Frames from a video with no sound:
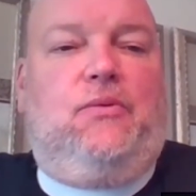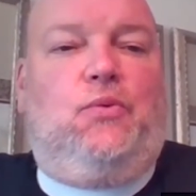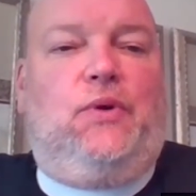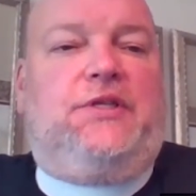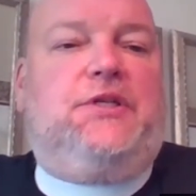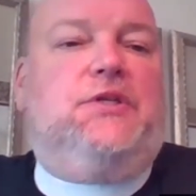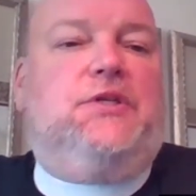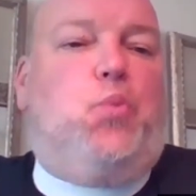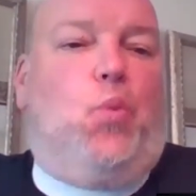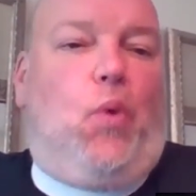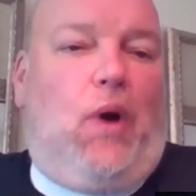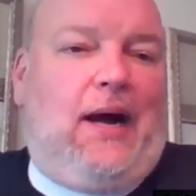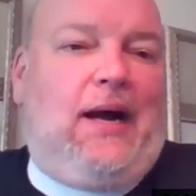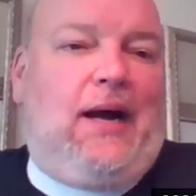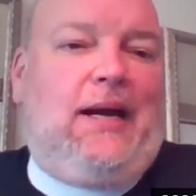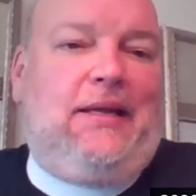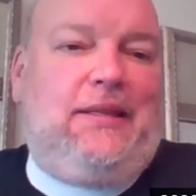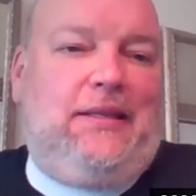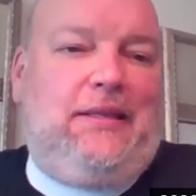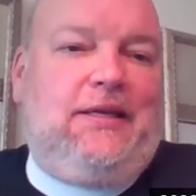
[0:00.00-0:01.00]
which is
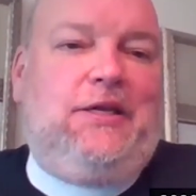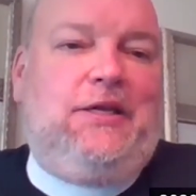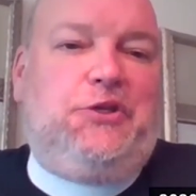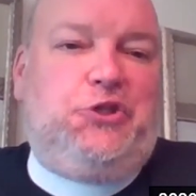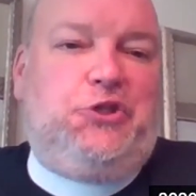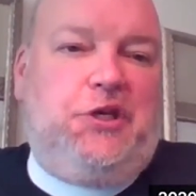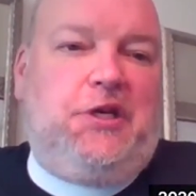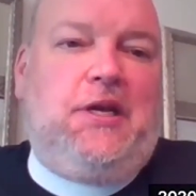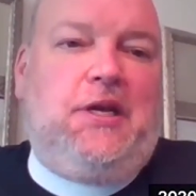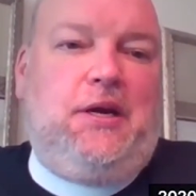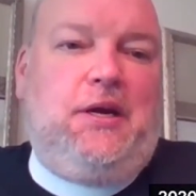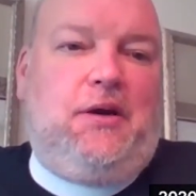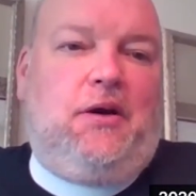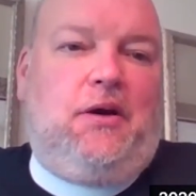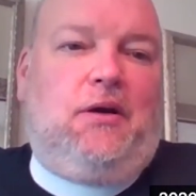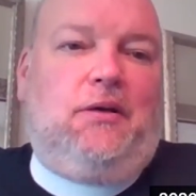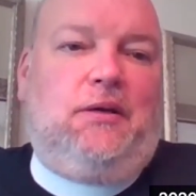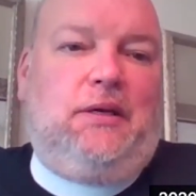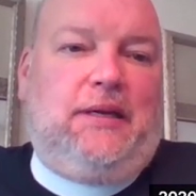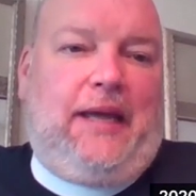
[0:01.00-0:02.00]
why the
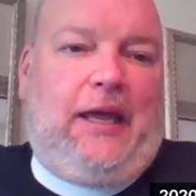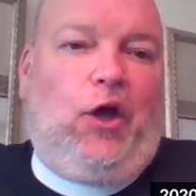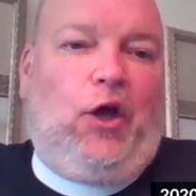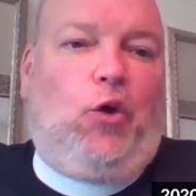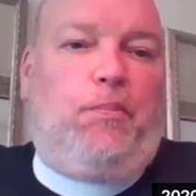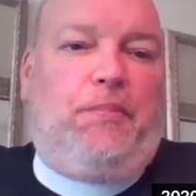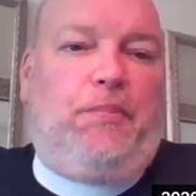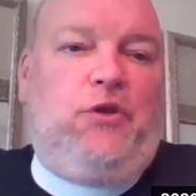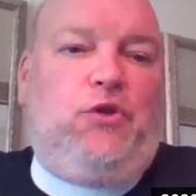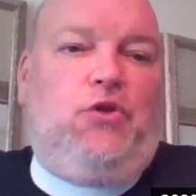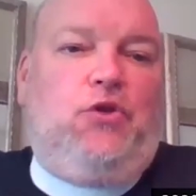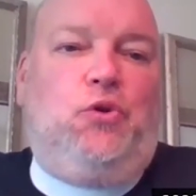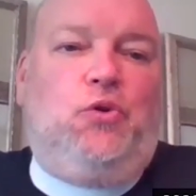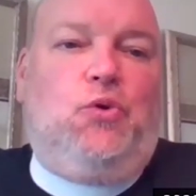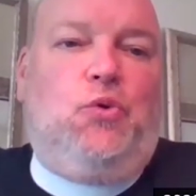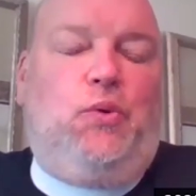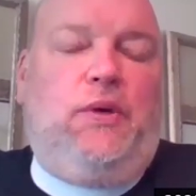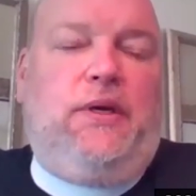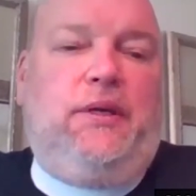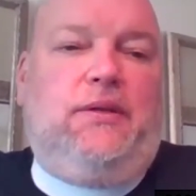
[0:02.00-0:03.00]
engineer helping you
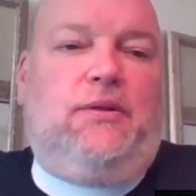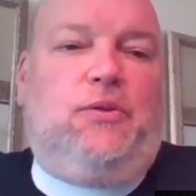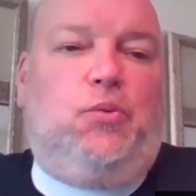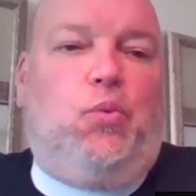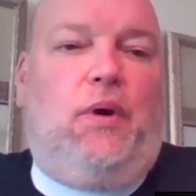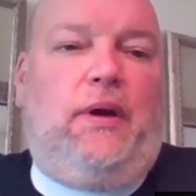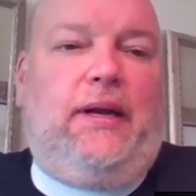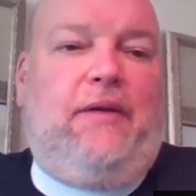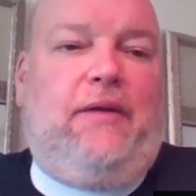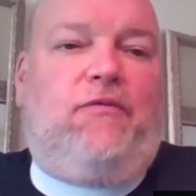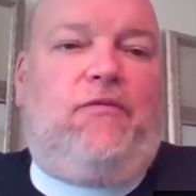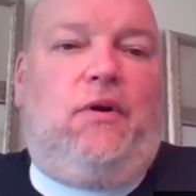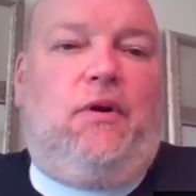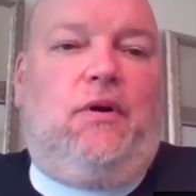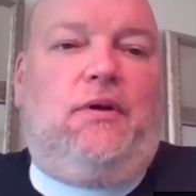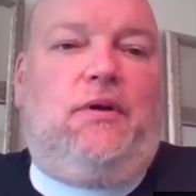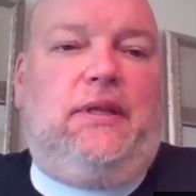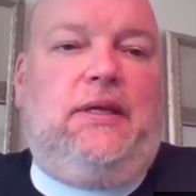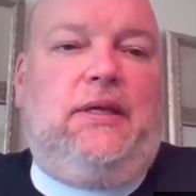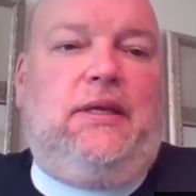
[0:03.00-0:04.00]
with
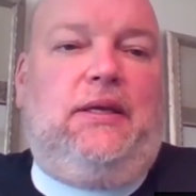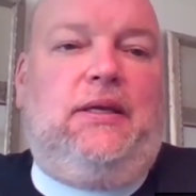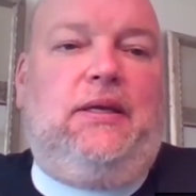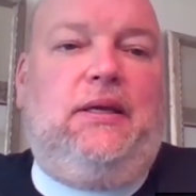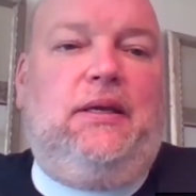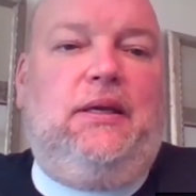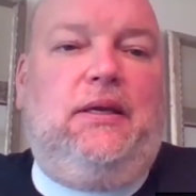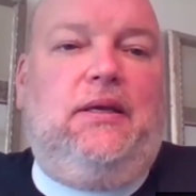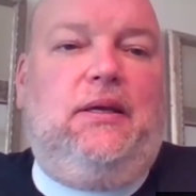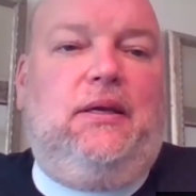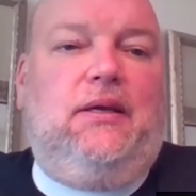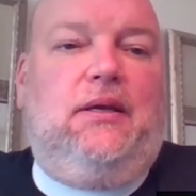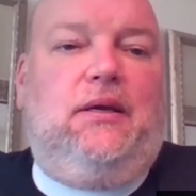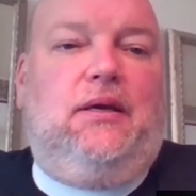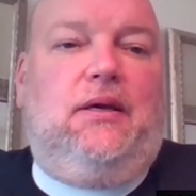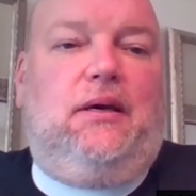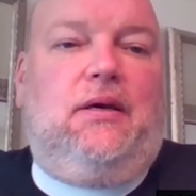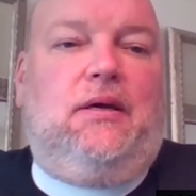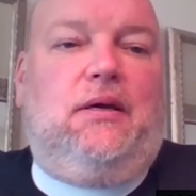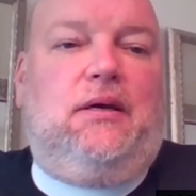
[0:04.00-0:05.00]
whatever the
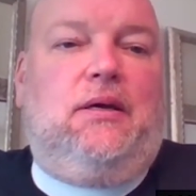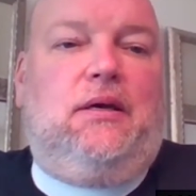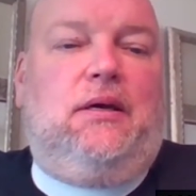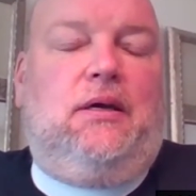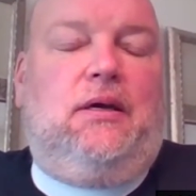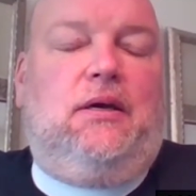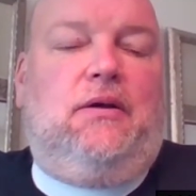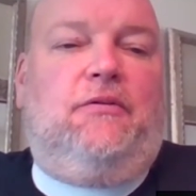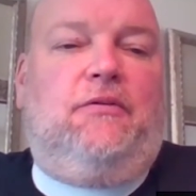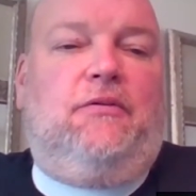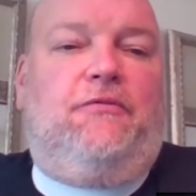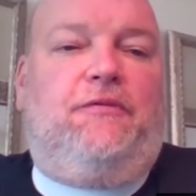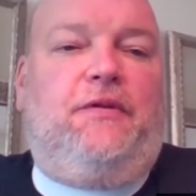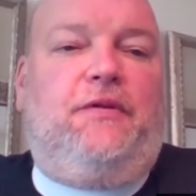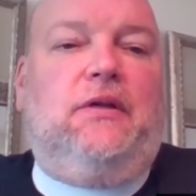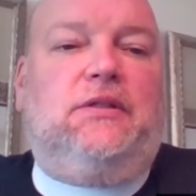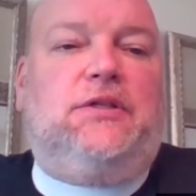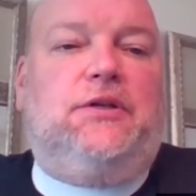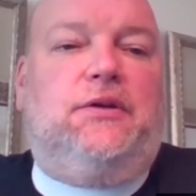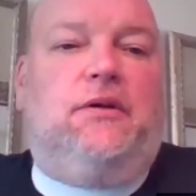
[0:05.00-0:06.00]

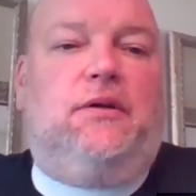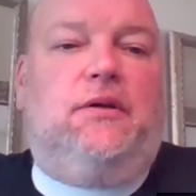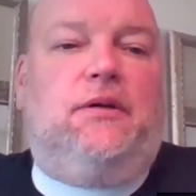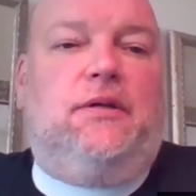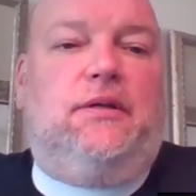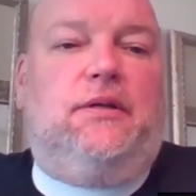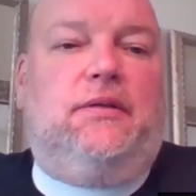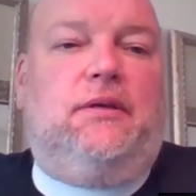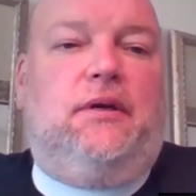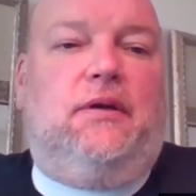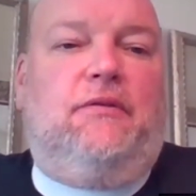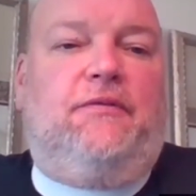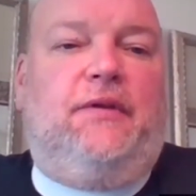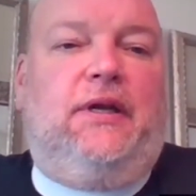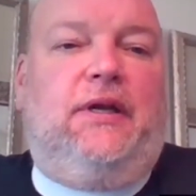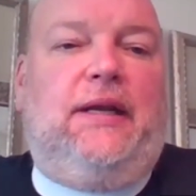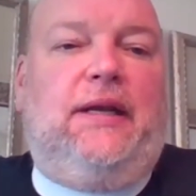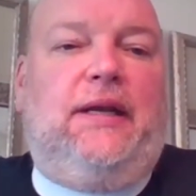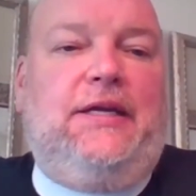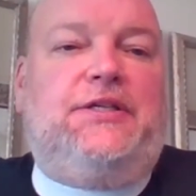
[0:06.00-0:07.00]
filtered
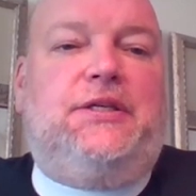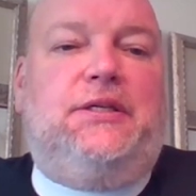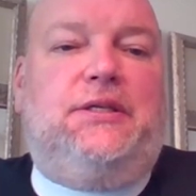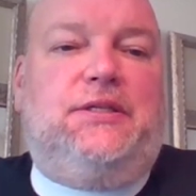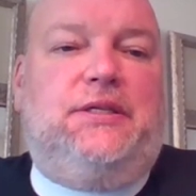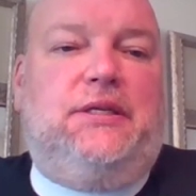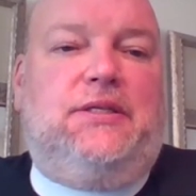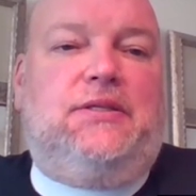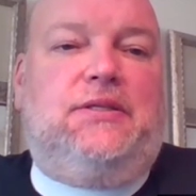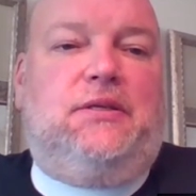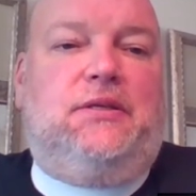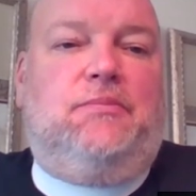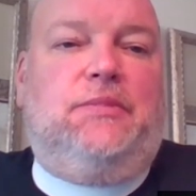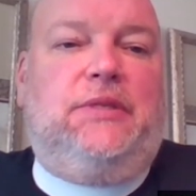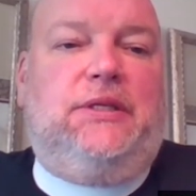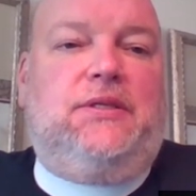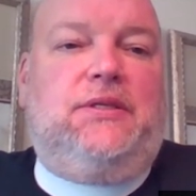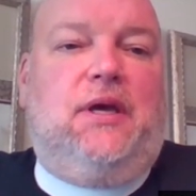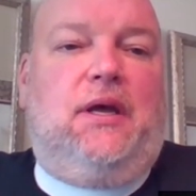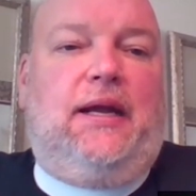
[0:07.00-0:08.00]
ventilation system
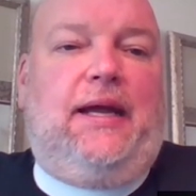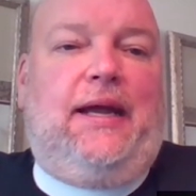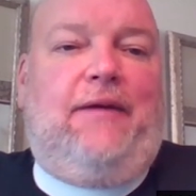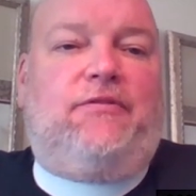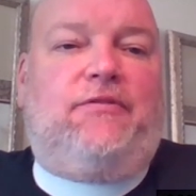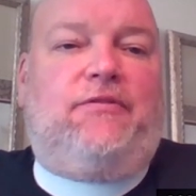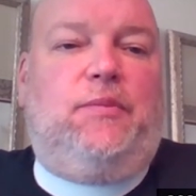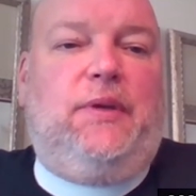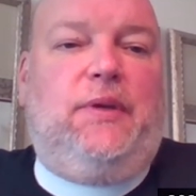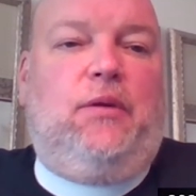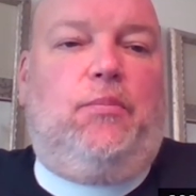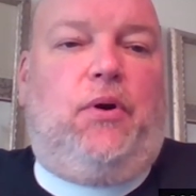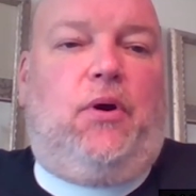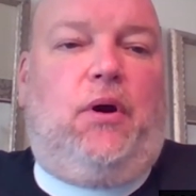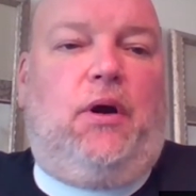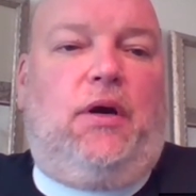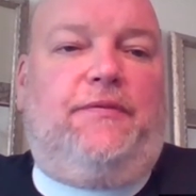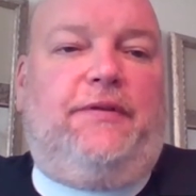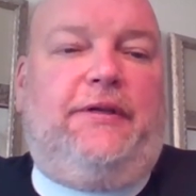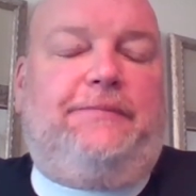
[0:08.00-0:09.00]
is going to have to be a
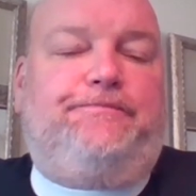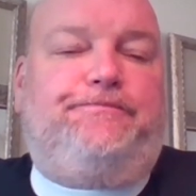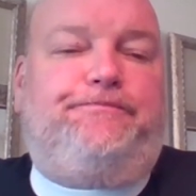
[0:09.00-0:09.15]
part of it.